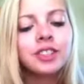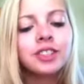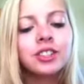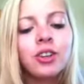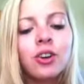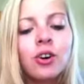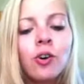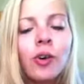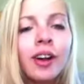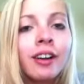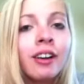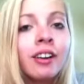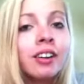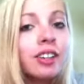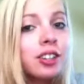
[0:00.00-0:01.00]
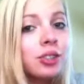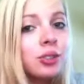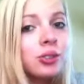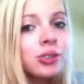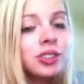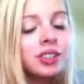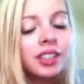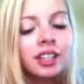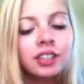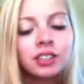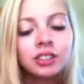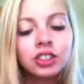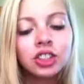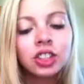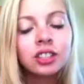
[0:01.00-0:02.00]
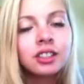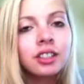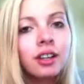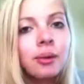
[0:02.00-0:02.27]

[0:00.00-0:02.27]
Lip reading: So I got her used, and she doesn't